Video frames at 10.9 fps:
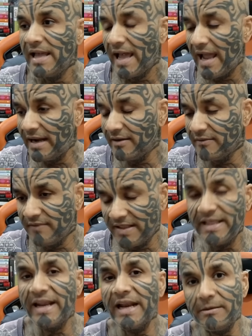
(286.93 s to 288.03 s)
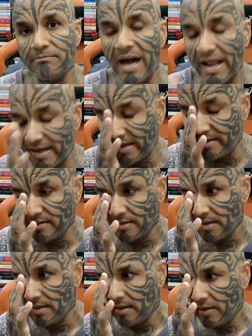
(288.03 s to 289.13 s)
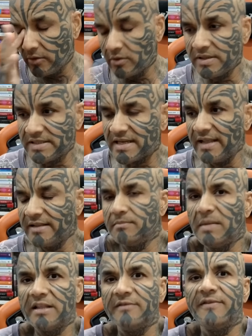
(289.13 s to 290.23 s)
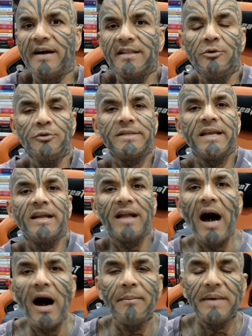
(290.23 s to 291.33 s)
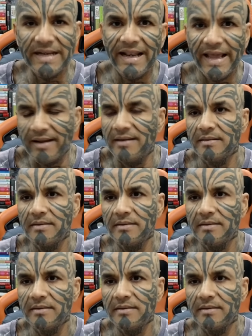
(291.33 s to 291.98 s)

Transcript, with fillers: And when they get married, you know, it's like the mother and father losing an arm and leg.